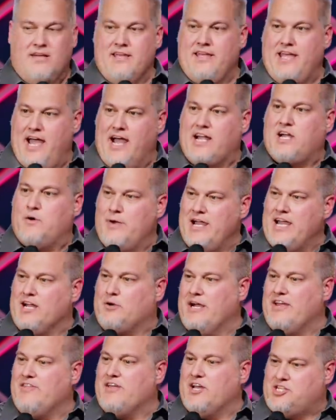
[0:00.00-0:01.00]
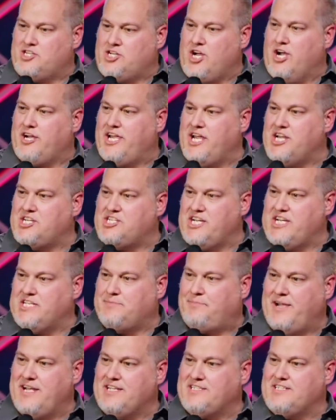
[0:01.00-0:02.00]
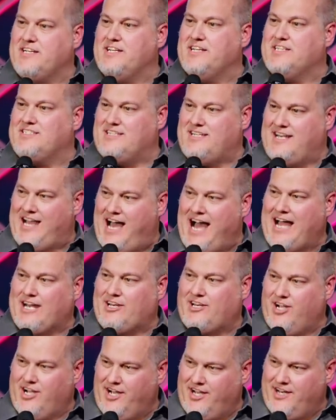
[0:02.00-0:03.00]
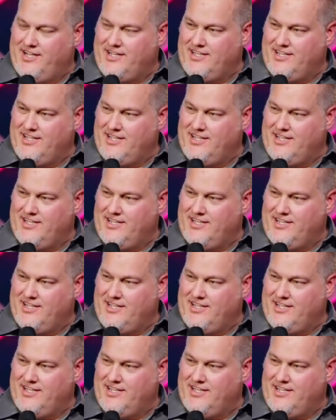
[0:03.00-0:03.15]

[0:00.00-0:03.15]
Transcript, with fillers: Yeah, can we agree that Chuck E. Cheese pizza is not good?